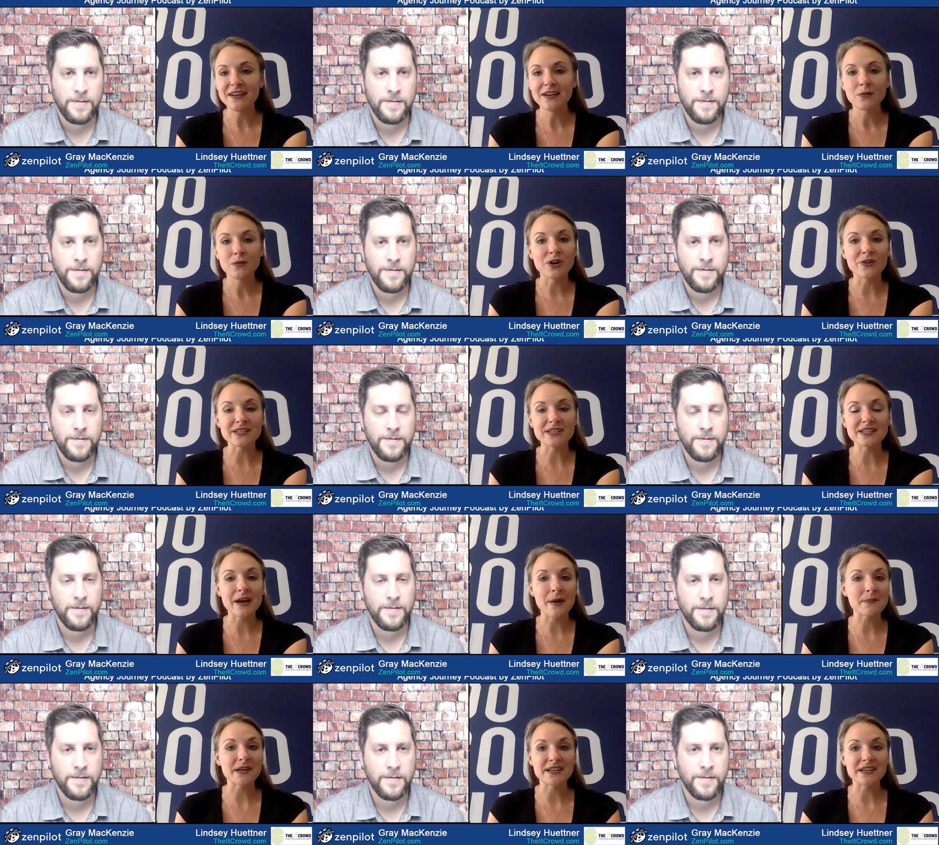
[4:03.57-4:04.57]
Speaker 1: We'll go into
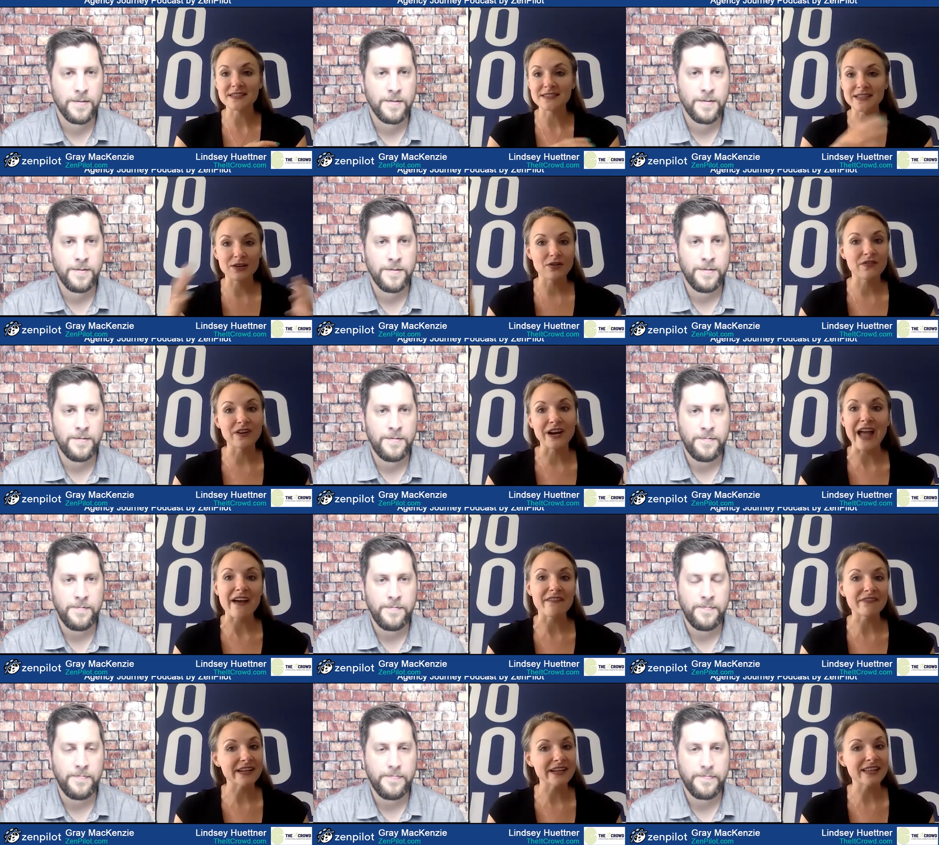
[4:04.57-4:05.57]
companies and take over
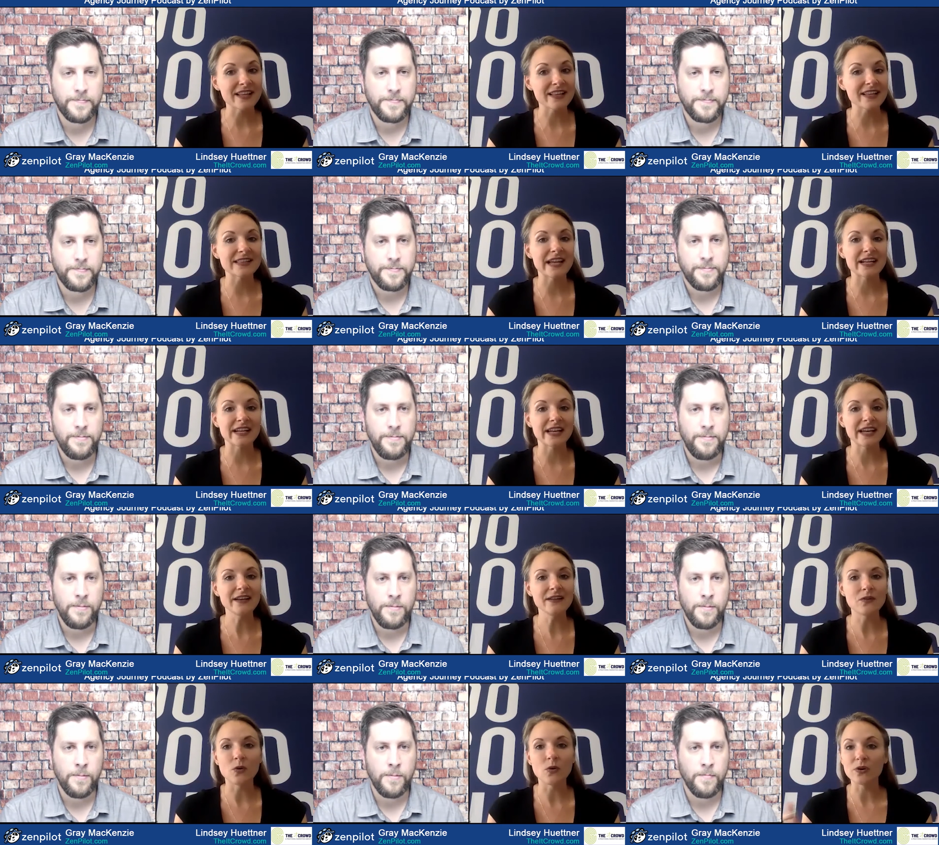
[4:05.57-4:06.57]
everything that they
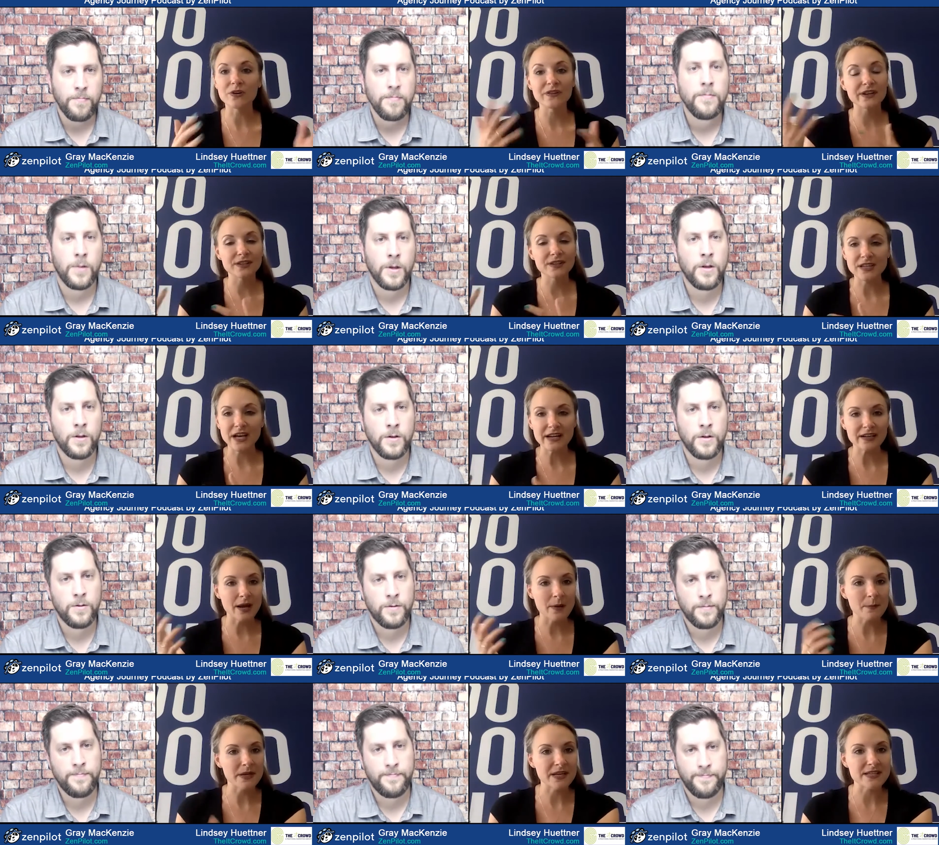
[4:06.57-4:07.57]
need. Or there are a lot of
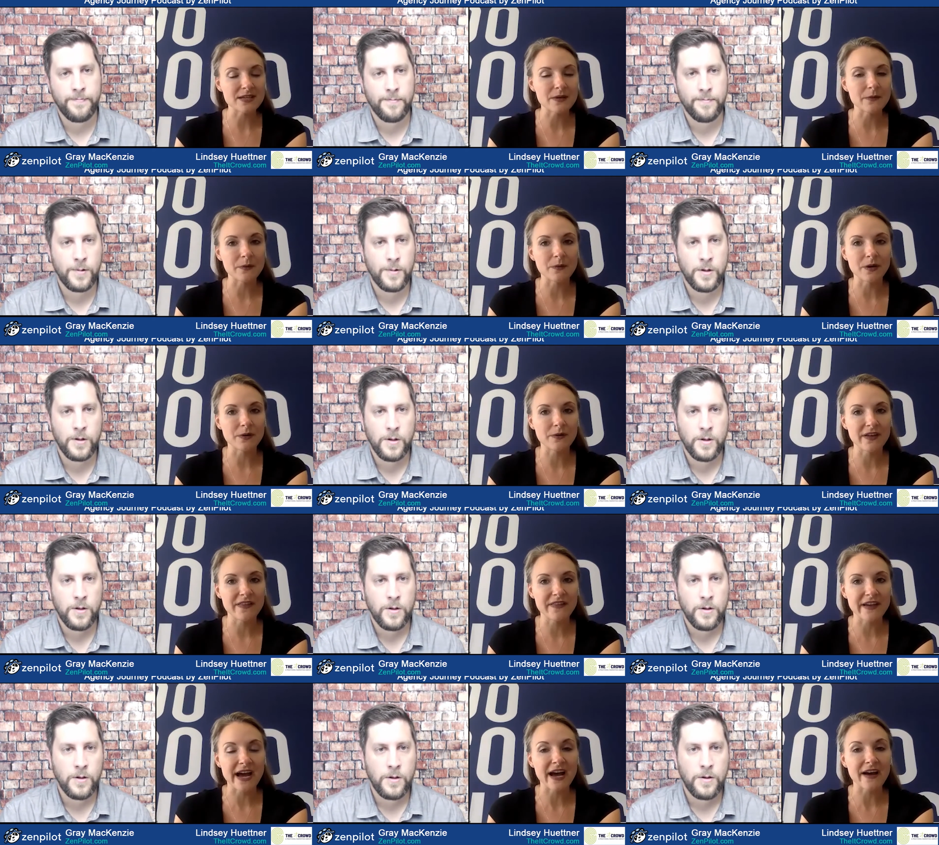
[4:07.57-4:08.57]
companies that we work with
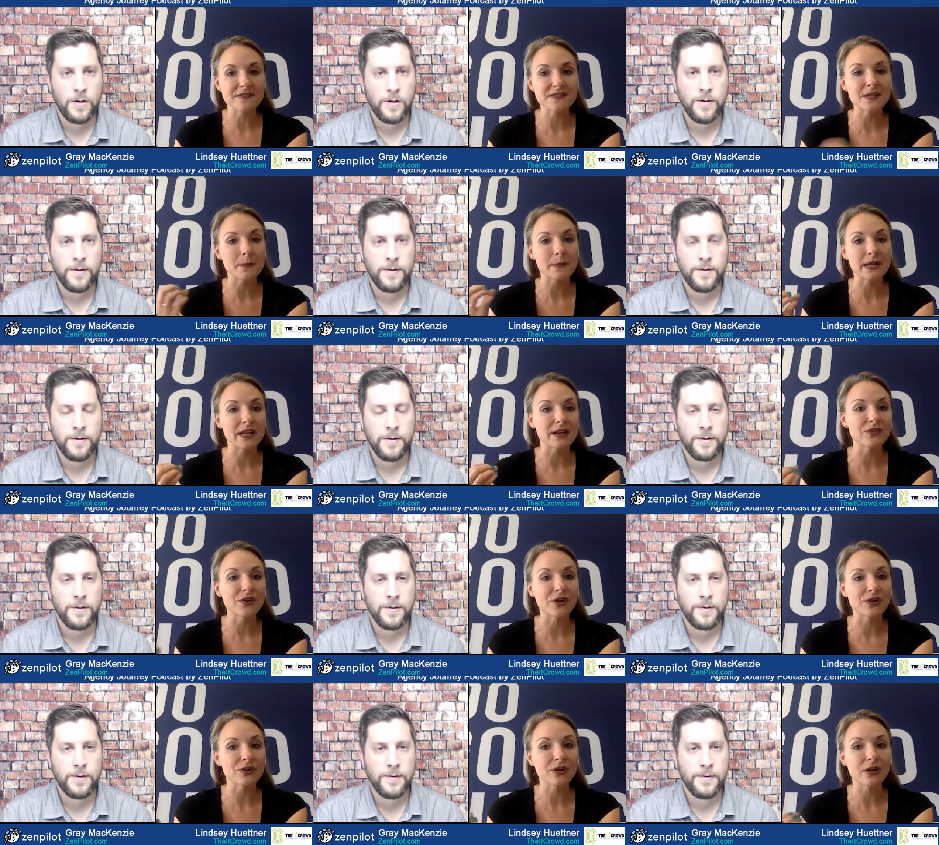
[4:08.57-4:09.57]
that have somebody
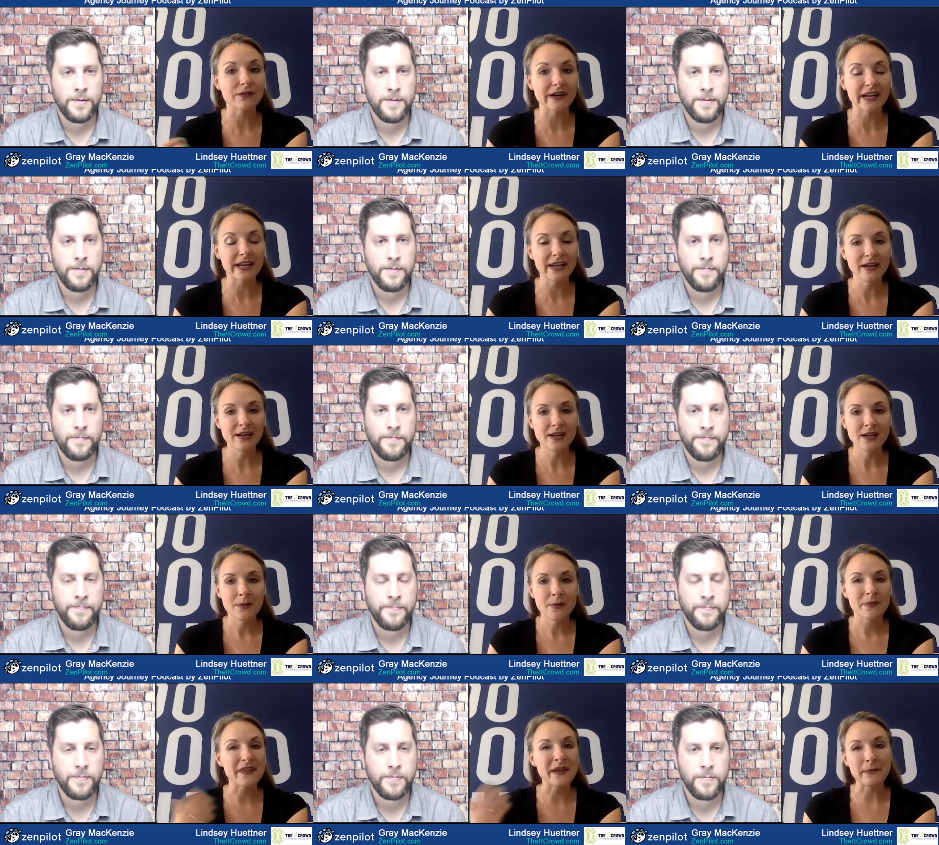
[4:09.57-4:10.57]
internal already,
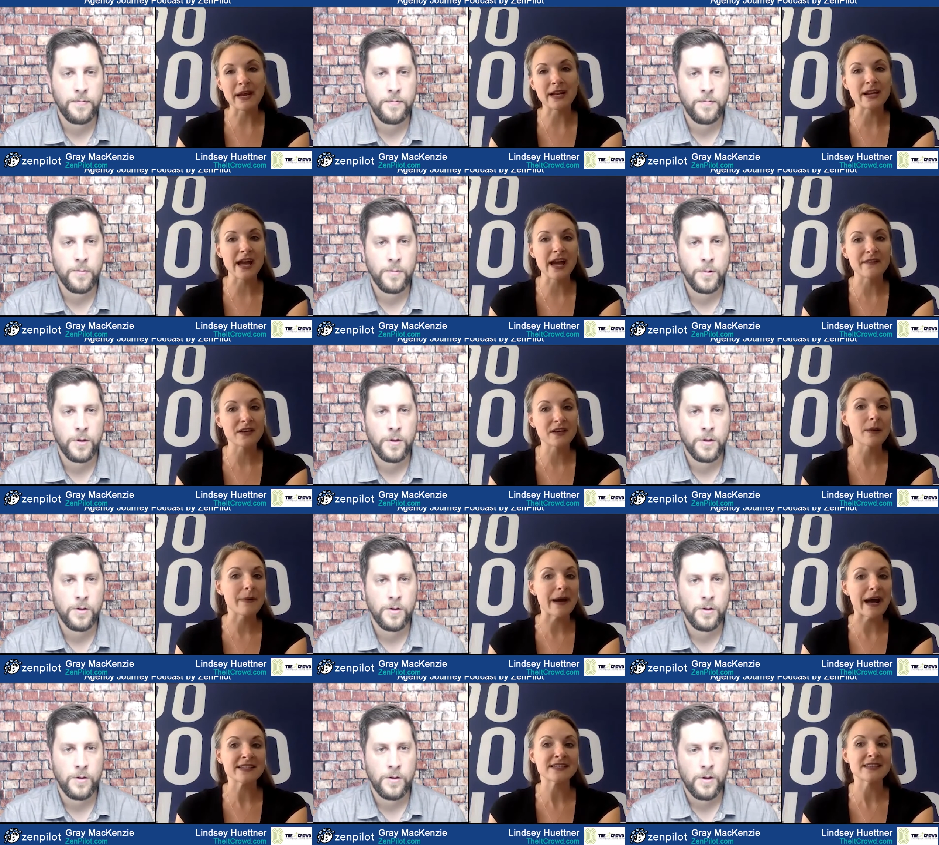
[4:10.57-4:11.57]
but they might not have the
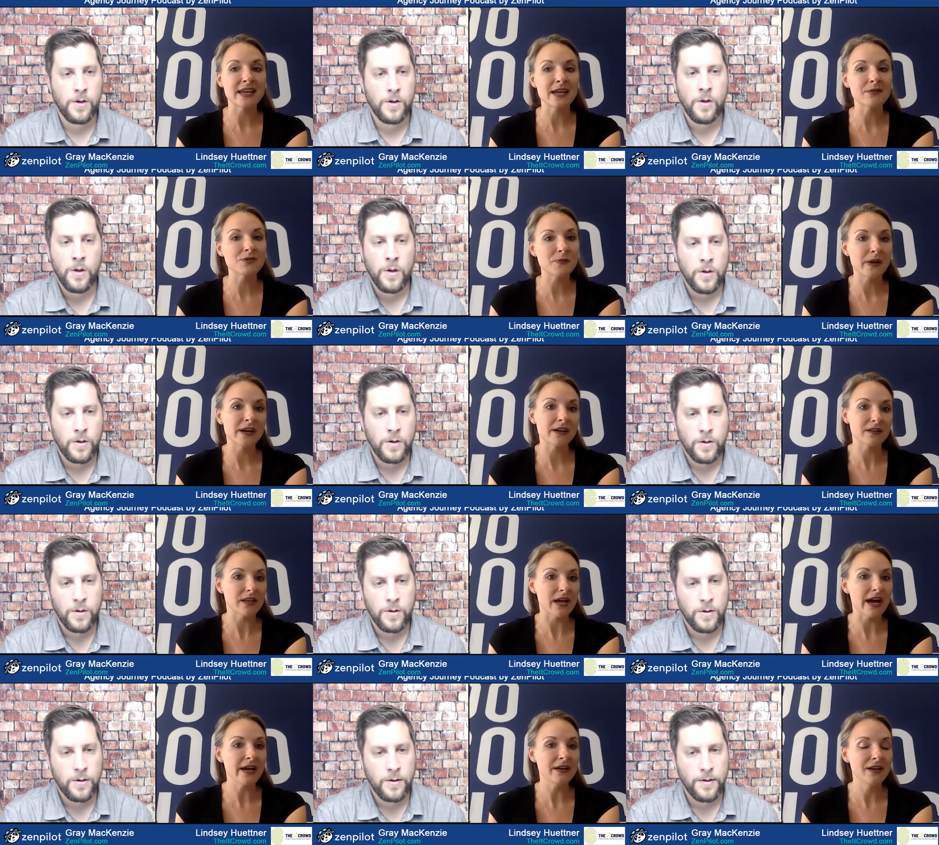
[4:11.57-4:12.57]
capacity, which we hear a
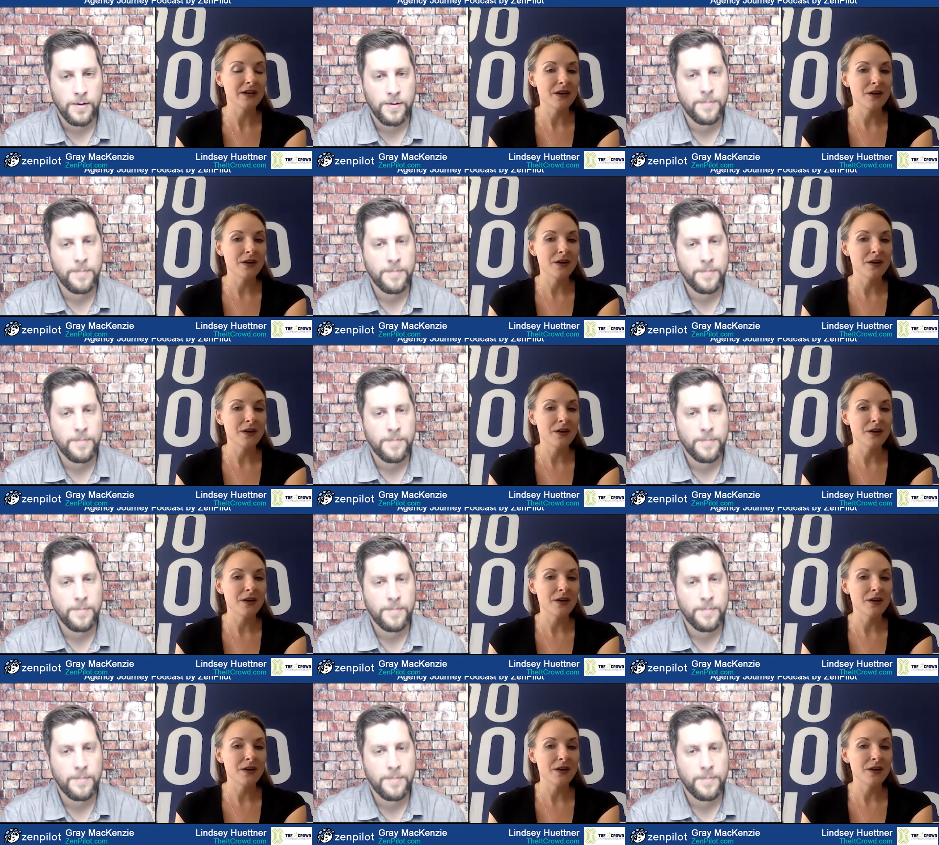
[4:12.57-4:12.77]
lot,